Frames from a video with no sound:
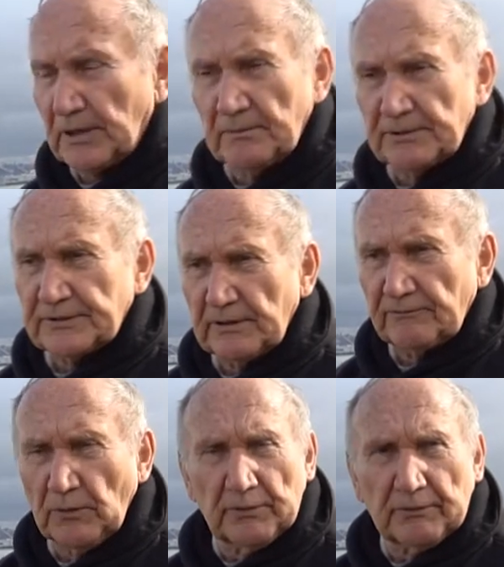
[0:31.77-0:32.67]
come and take
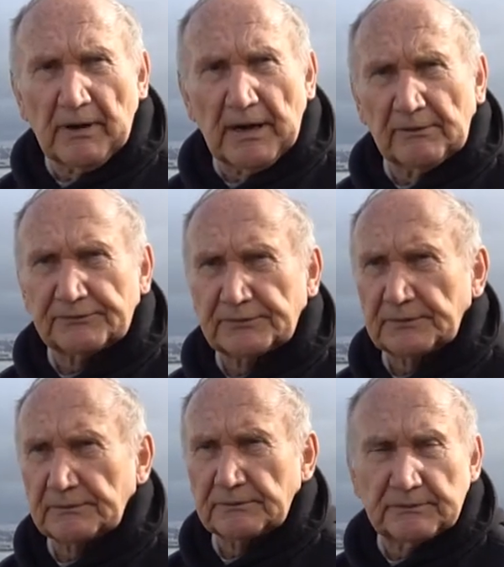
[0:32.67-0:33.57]
photographs
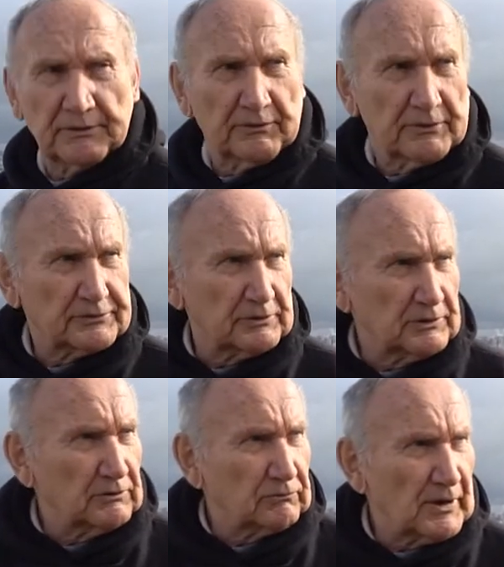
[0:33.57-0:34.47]
and you know there's a
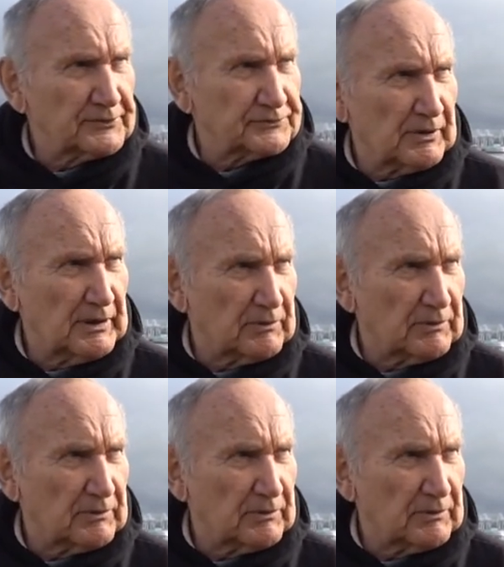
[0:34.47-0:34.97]
little restaurant